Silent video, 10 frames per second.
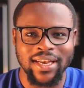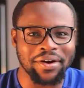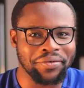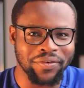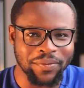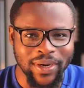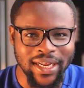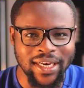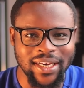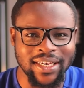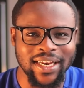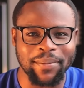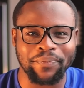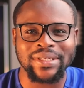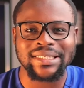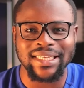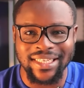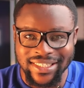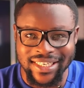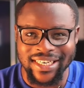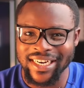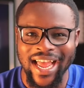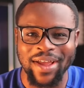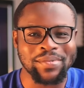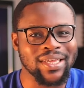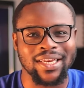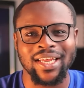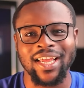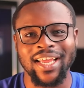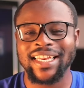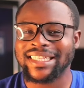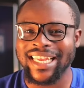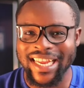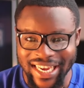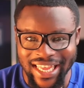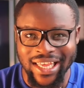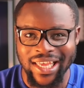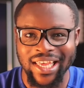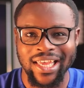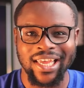The dribbling, the precision, I mean, the technique.